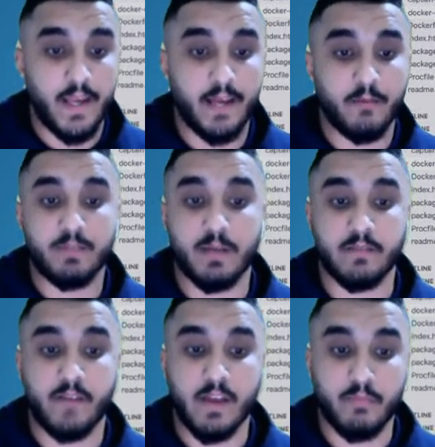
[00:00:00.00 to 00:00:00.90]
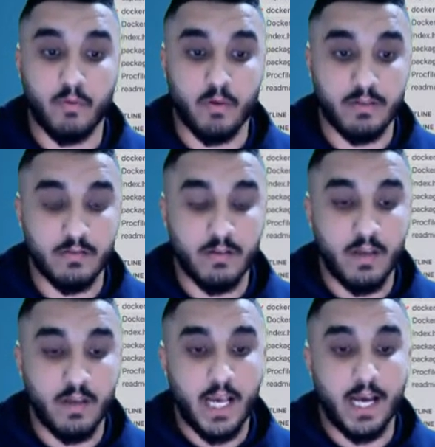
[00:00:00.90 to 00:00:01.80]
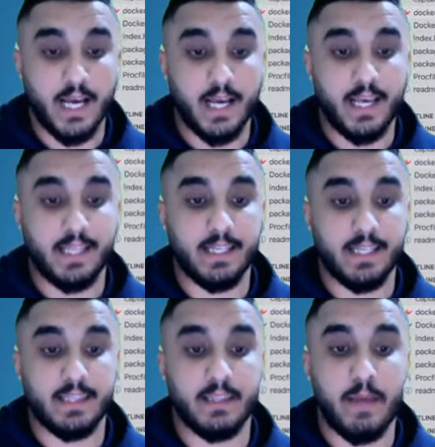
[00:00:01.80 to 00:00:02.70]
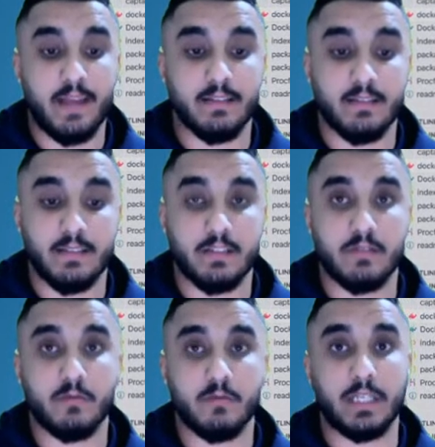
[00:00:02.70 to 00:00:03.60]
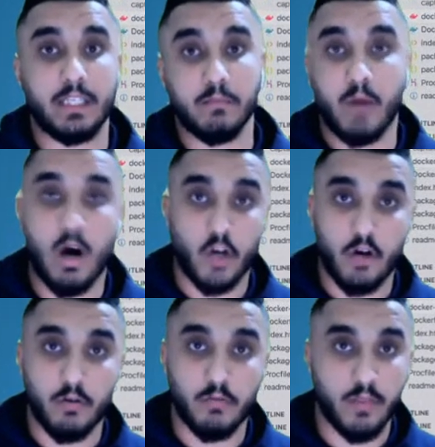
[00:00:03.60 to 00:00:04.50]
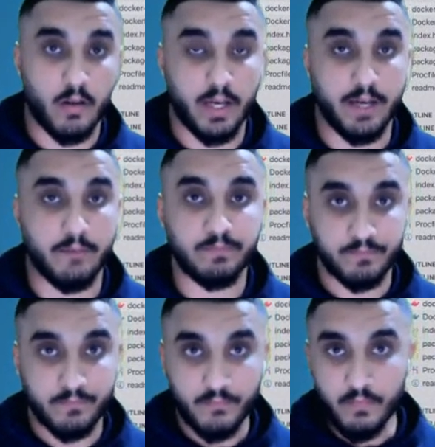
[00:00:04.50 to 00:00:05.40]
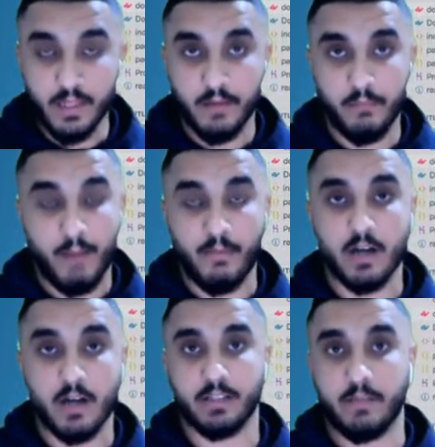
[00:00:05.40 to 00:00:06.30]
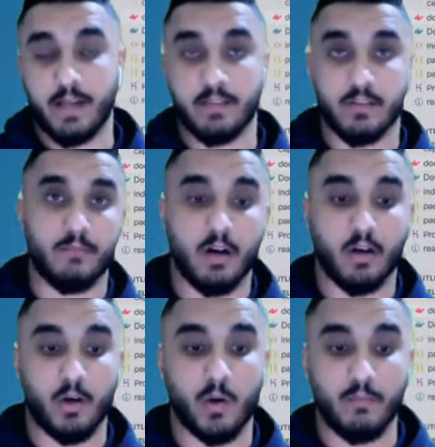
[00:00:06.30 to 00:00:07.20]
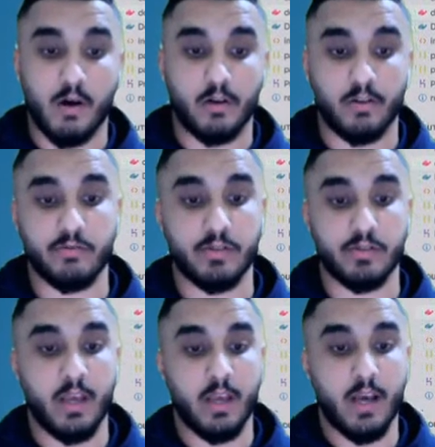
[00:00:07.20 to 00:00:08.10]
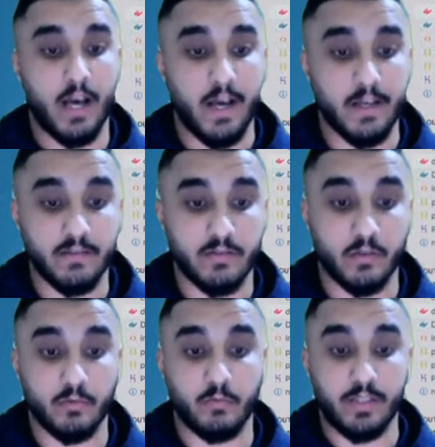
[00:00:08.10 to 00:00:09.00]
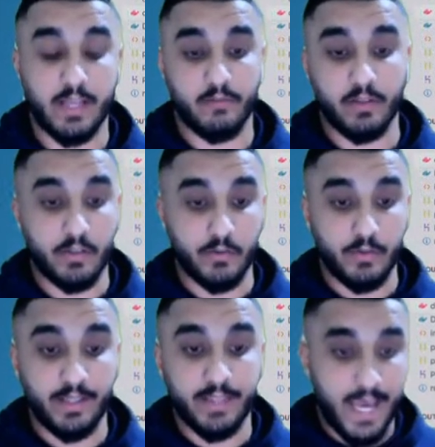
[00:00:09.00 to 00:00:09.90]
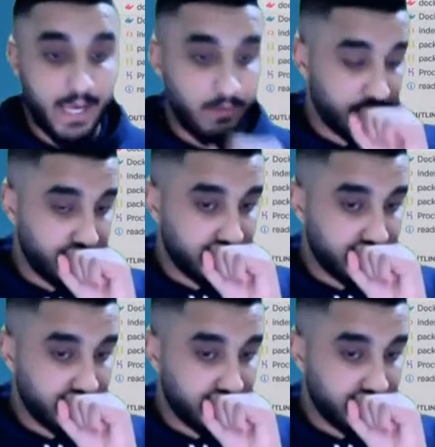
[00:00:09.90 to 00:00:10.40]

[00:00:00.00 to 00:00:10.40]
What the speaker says: And we specify the ports, and then dependencies. We need Mongo. Okay, my project depends on Mongo and Mongoose, so we definitely do need that.